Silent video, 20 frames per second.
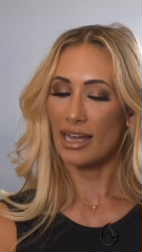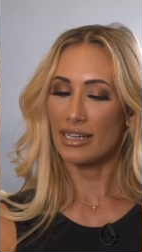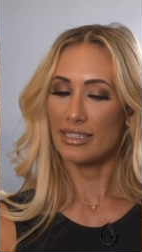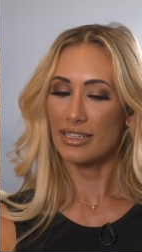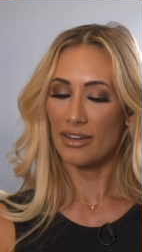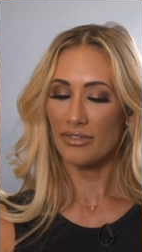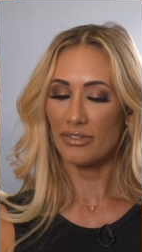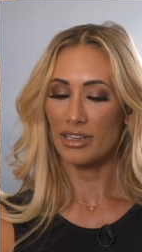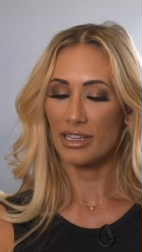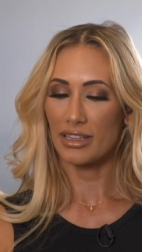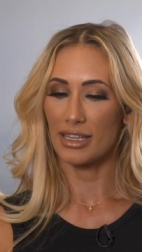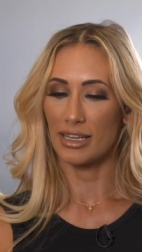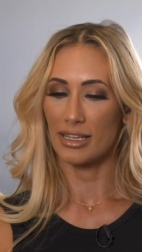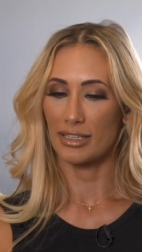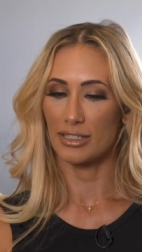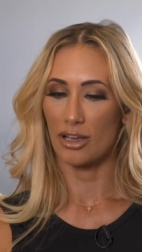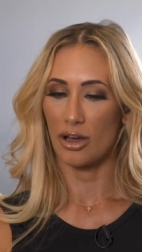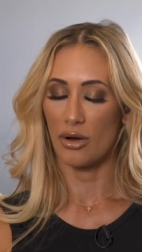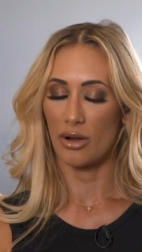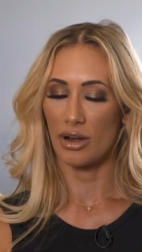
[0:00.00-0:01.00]
I, I, definitely
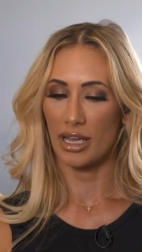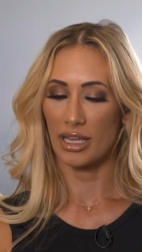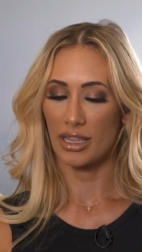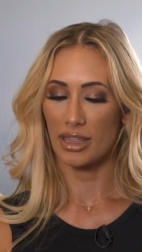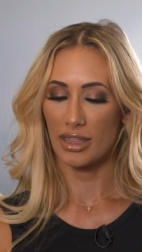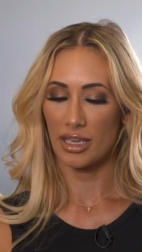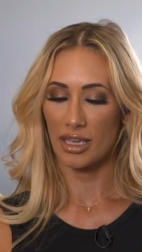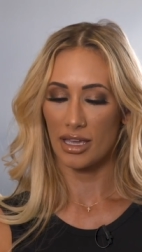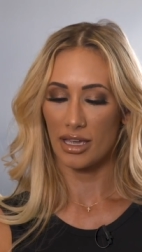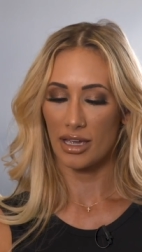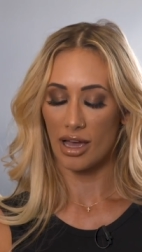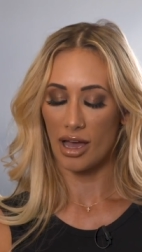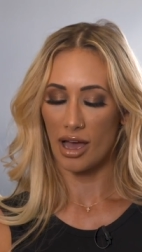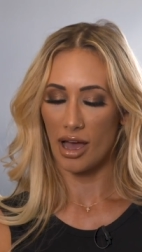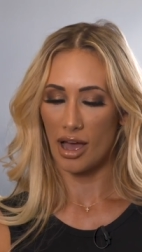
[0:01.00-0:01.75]
think so. And I think.